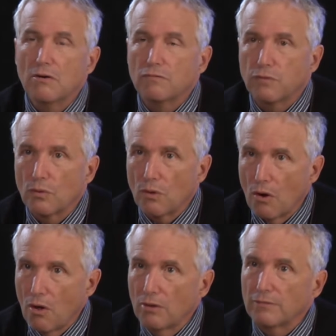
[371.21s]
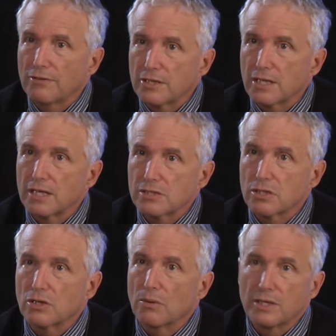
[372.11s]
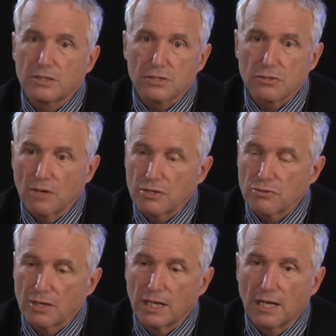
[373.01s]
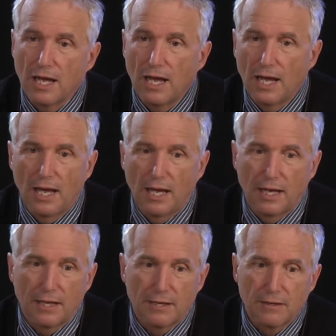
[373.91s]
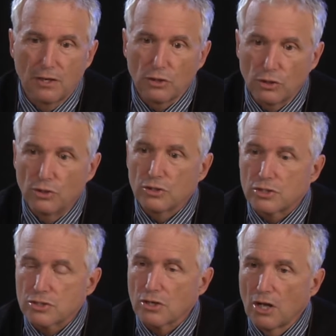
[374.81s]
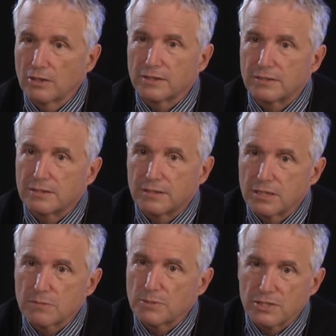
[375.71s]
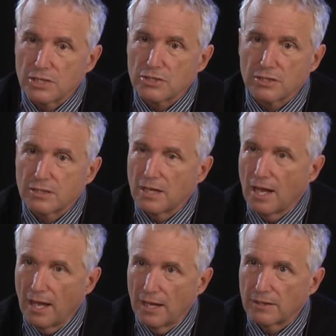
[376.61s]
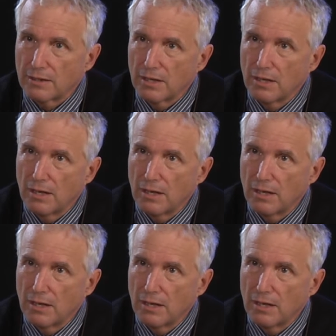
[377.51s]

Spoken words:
for all of the things that go into structuring a good, solid disposition and